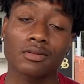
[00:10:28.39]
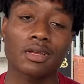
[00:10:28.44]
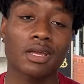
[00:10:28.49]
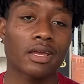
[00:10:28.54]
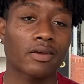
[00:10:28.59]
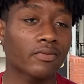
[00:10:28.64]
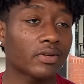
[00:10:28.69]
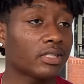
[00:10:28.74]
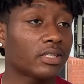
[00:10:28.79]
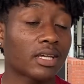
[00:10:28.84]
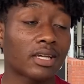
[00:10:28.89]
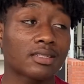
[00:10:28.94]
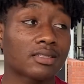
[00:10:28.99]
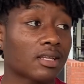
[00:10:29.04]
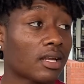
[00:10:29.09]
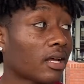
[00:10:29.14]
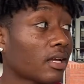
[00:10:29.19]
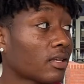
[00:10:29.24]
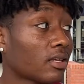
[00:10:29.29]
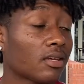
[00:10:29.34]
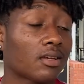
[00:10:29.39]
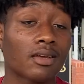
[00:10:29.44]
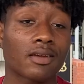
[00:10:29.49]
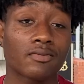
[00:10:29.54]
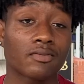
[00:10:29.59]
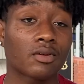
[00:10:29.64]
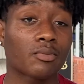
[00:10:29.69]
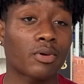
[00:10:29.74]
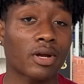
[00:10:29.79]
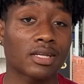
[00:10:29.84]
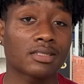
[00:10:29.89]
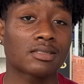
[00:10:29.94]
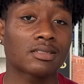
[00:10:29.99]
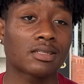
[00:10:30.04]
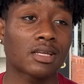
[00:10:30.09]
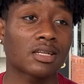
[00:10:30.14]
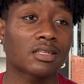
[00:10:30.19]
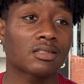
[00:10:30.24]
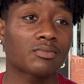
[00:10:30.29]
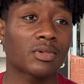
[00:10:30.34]
every chance that I get of the prices
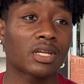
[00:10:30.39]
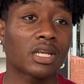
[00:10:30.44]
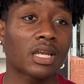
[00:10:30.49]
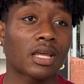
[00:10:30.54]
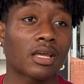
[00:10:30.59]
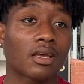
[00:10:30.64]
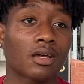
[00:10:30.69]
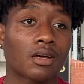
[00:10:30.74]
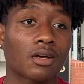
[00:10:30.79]
that it's been at.